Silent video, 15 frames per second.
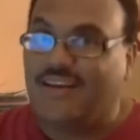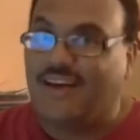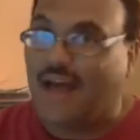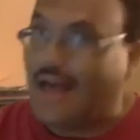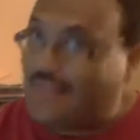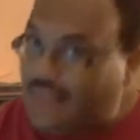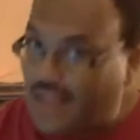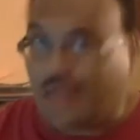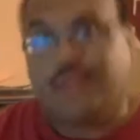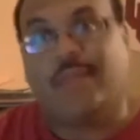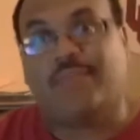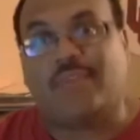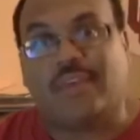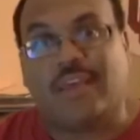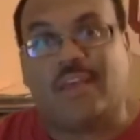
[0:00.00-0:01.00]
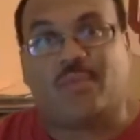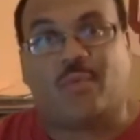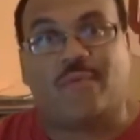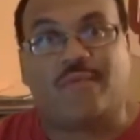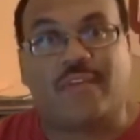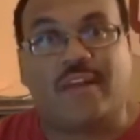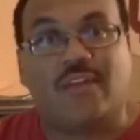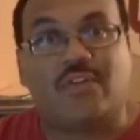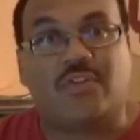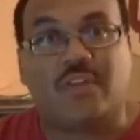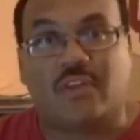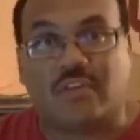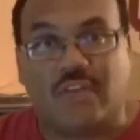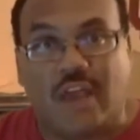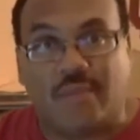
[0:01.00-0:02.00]
I think Clemson gets revenge
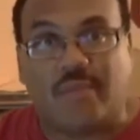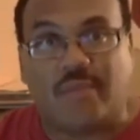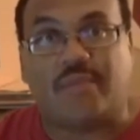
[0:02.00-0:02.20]
this time.